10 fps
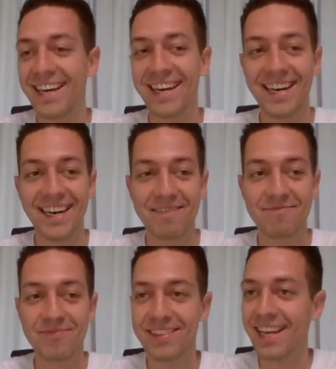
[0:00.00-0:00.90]
Um,
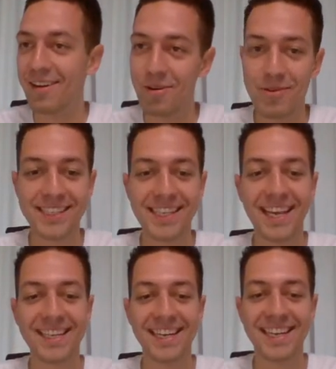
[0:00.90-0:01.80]
I always say
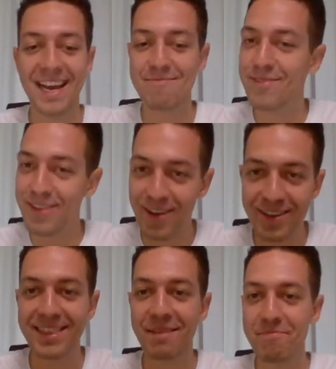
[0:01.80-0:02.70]
that I'm
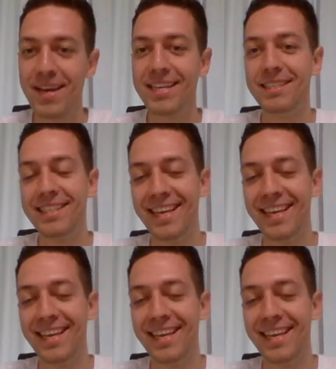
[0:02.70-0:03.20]
not the best